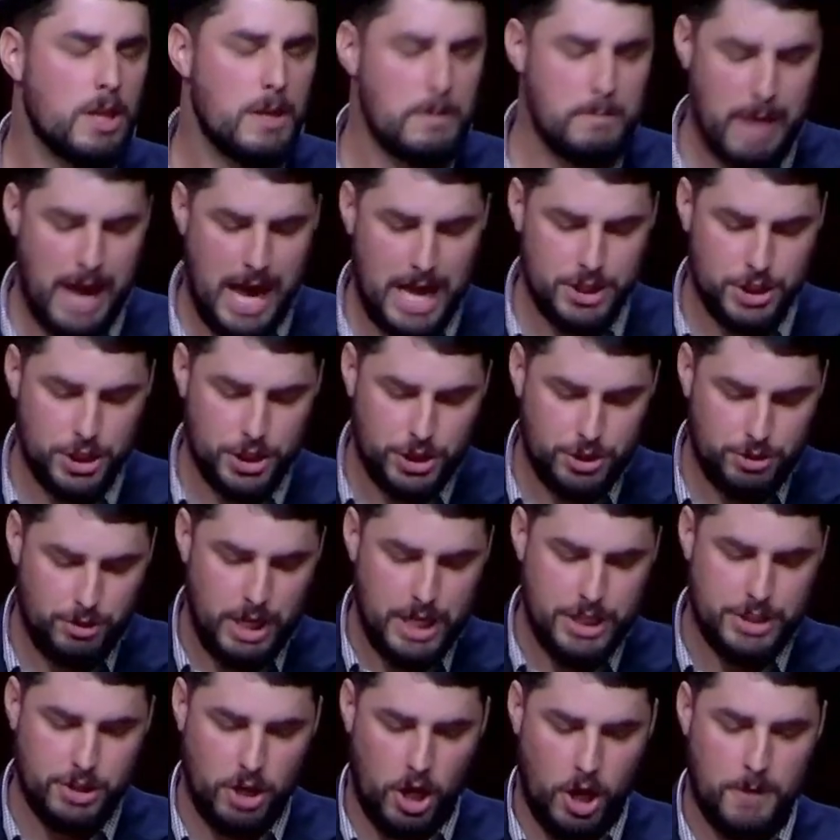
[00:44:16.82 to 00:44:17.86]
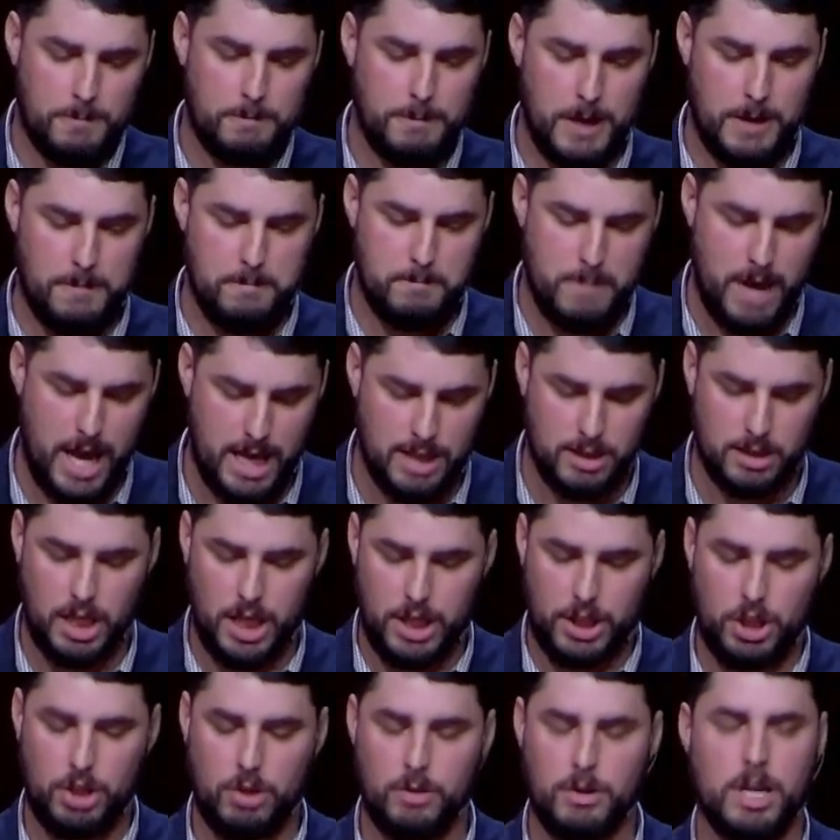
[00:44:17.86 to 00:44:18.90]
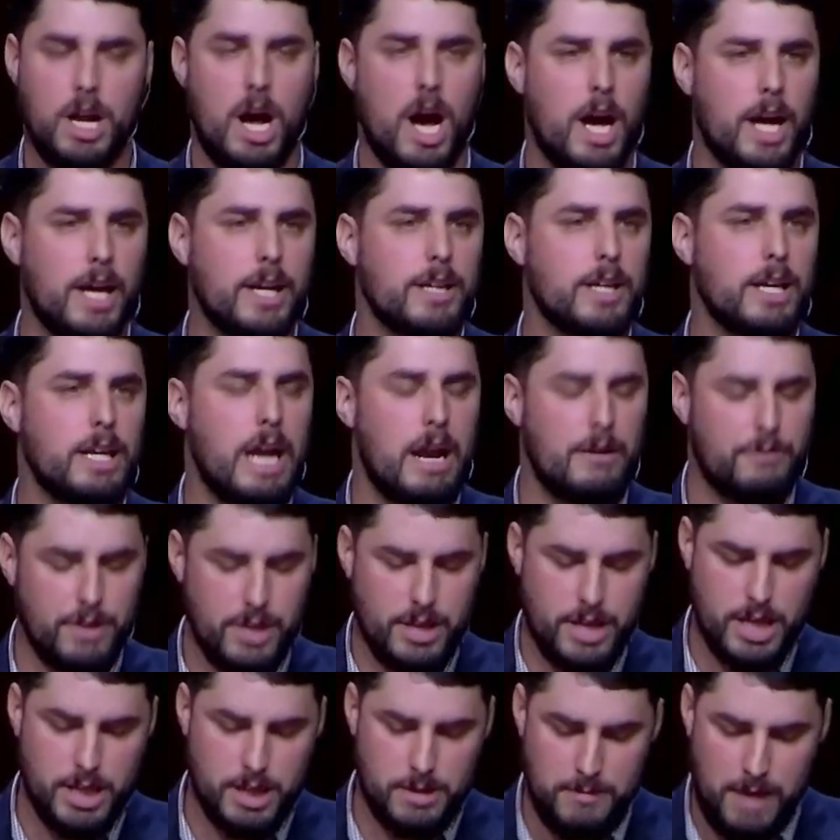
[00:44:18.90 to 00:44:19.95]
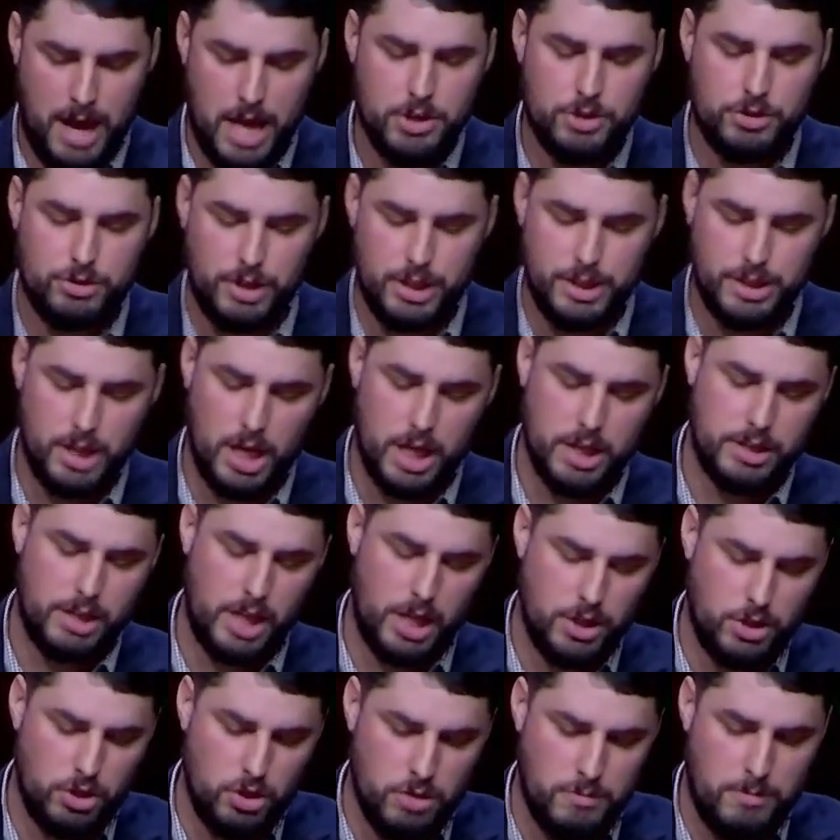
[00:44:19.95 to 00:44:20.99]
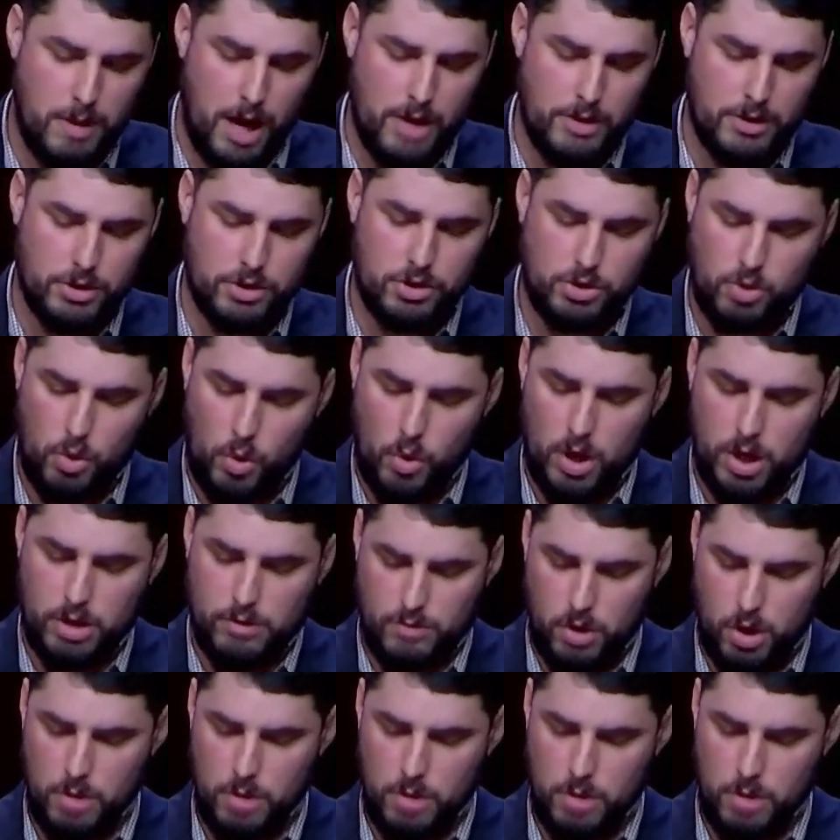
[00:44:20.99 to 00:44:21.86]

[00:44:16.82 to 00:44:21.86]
Magistrates are but men like you and I, and everything the magistrate does, they do by the sword.